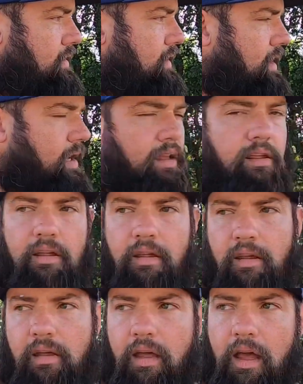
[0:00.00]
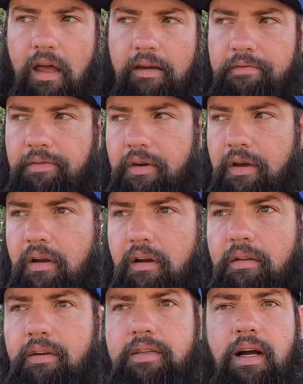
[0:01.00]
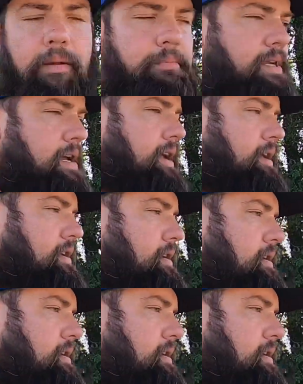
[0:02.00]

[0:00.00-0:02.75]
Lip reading: deck, 8 foot on the top deck,